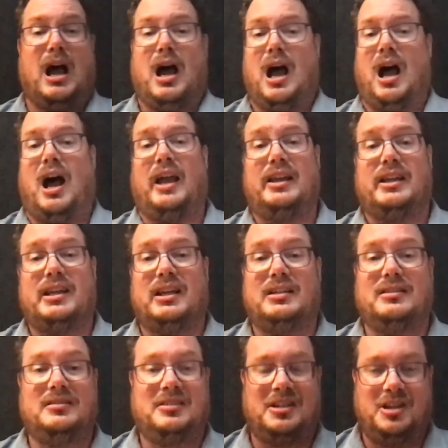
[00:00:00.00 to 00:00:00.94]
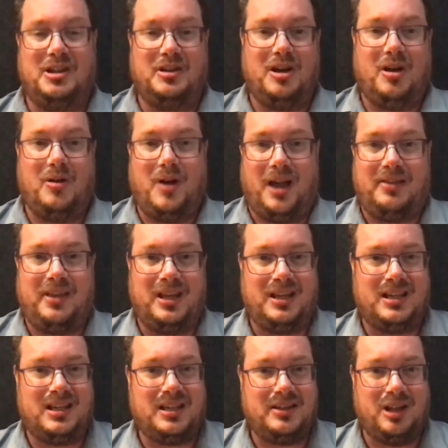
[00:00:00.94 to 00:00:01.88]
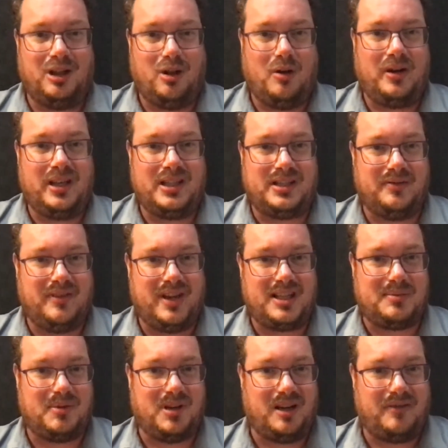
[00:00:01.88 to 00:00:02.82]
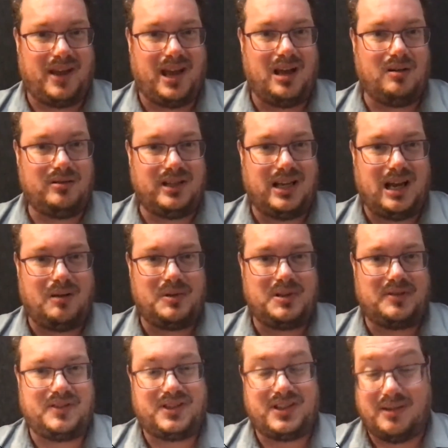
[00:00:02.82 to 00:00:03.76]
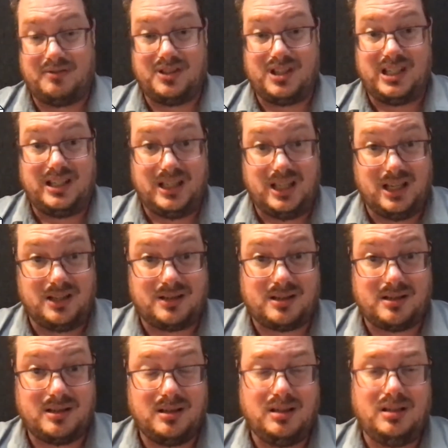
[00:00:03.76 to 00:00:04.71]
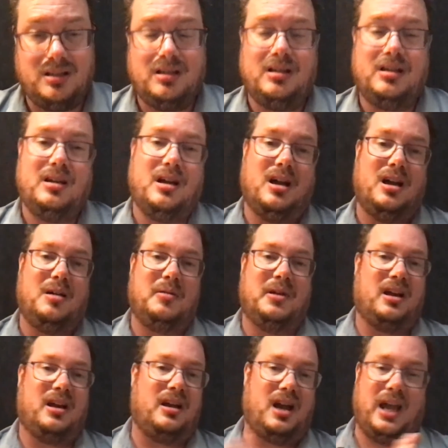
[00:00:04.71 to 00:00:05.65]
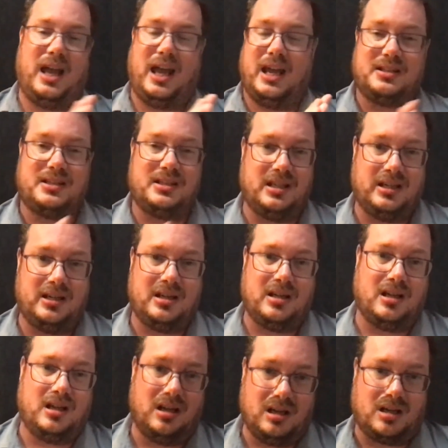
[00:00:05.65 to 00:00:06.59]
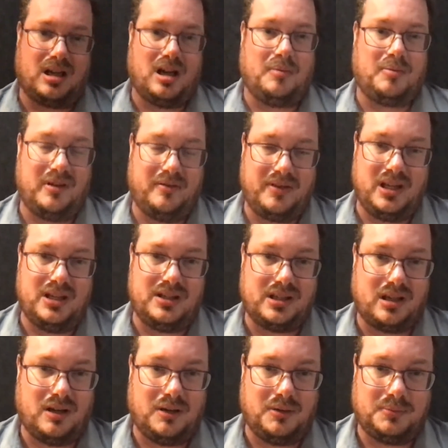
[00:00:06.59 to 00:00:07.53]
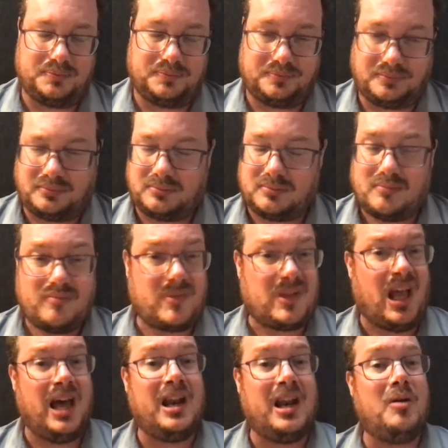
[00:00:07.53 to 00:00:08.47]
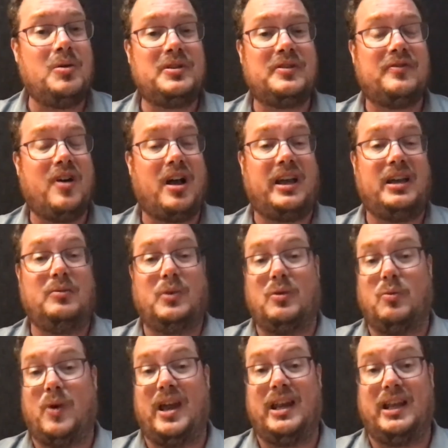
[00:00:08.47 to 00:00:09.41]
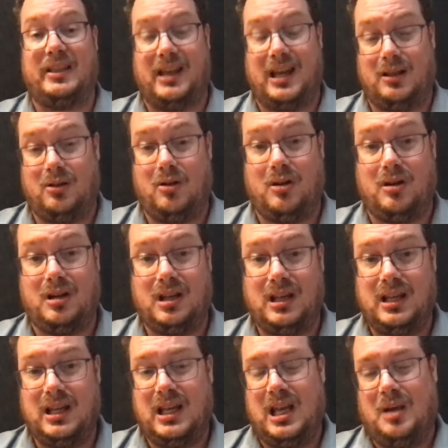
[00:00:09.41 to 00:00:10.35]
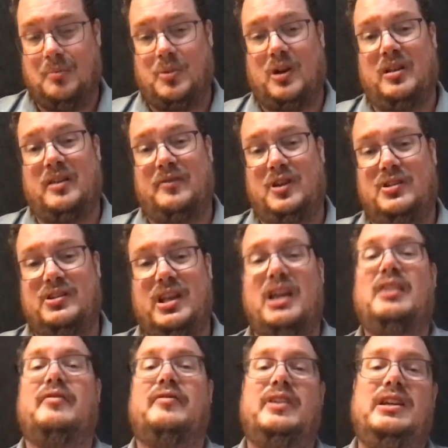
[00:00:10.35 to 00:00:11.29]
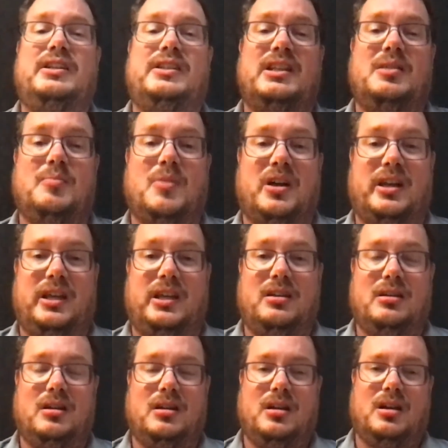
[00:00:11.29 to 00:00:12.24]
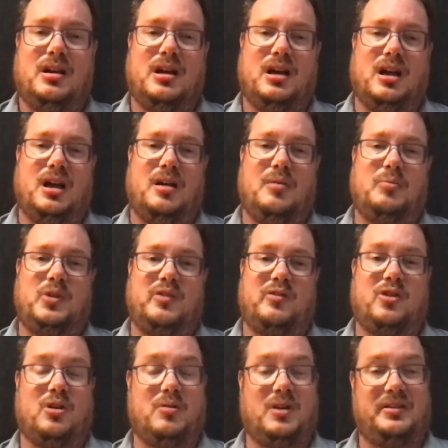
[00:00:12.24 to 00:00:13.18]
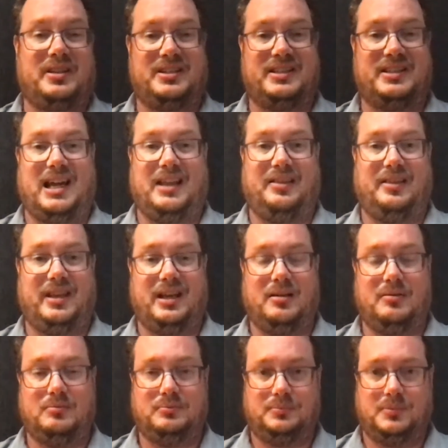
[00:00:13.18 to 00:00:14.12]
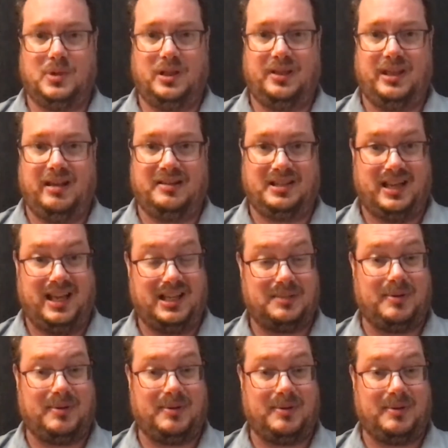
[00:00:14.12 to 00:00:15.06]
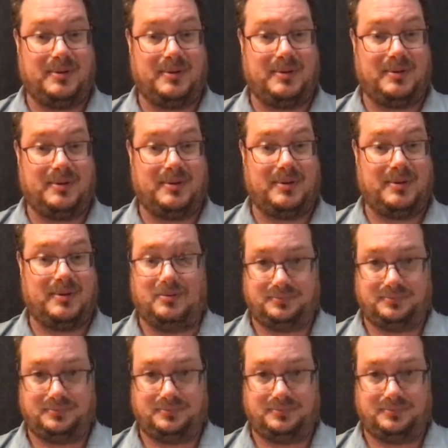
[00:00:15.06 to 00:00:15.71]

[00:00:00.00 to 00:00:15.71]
I think the longest investment I've held now is for 17 years. And I exited a couple of years ago. And I was fine with waiting that long. But if you take VC money, you've got to understand that there's an expectation that